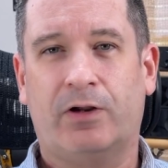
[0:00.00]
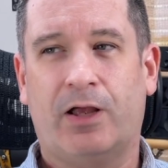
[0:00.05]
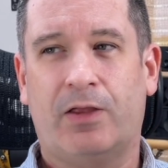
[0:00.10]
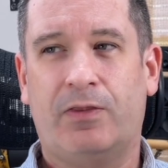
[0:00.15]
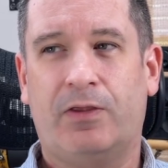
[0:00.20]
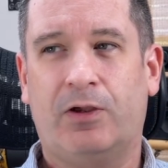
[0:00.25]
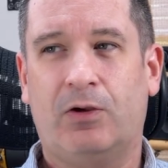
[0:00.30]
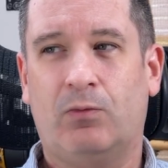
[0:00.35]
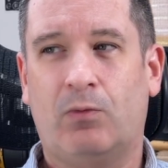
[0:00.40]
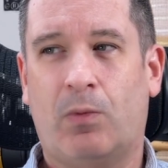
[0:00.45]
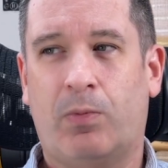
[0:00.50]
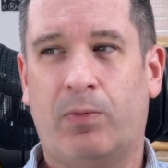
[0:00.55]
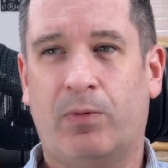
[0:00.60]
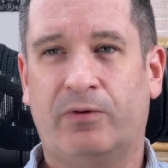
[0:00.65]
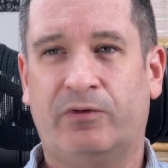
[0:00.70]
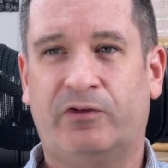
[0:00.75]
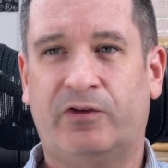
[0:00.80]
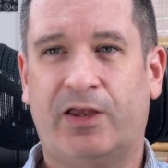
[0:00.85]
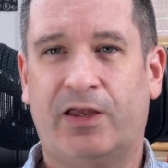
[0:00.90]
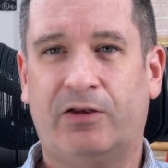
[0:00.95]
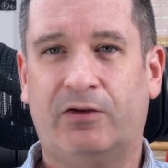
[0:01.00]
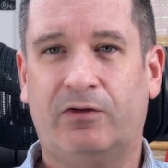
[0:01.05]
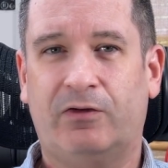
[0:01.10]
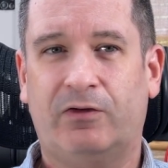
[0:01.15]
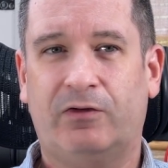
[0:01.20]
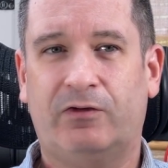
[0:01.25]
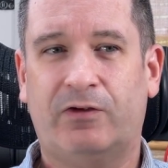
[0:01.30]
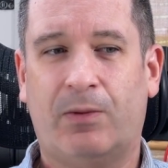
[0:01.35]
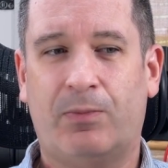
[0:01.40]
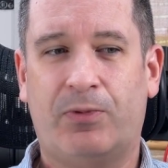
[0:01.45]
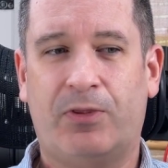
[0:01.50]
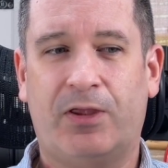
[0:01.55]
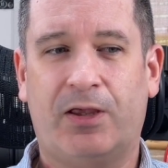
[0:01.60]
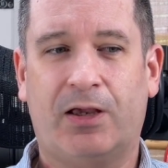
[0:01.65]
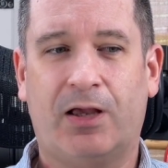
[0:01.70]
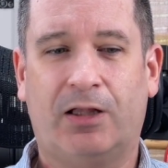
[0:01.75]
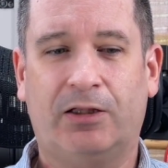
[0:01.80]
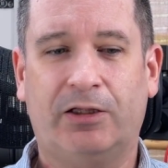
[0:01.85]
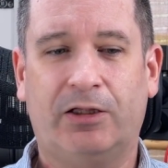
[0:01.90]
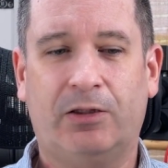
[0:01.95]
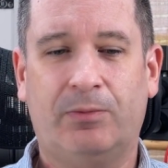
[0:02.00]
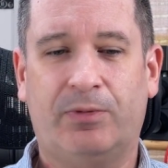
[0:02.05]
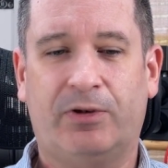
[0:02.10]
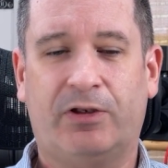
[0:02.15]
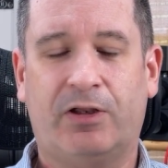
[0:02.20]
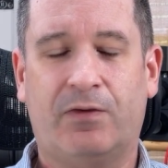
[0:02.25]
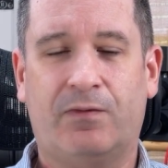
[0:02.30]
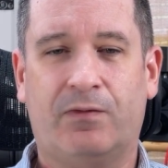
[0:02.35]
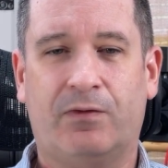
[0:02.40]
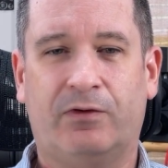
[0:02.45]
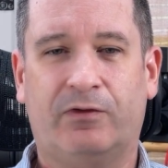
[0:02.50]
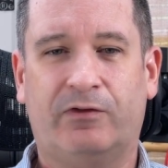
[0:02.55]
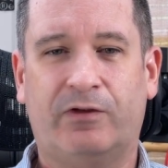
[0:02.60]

I think it will present something a little bit different.